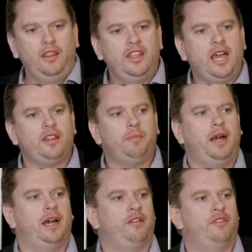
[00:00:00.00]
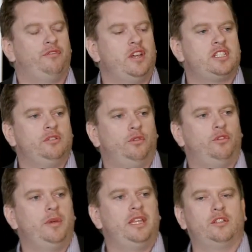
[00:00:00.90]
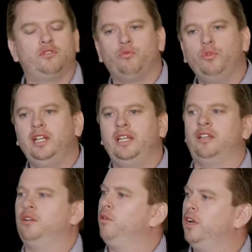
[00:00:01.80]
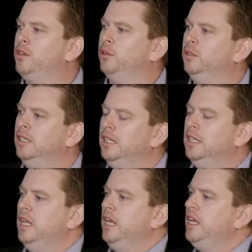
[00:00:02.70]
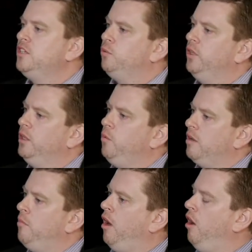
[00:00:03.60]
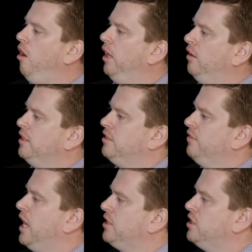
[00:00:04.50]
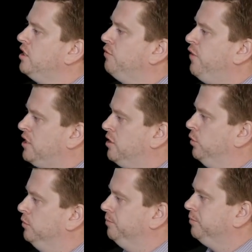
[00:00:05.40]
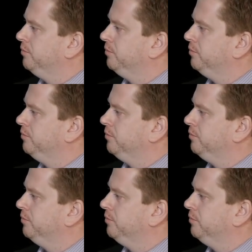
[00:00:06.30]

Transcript: The other part of the festival for me that's really critical is really one of my highlights of last year's festival.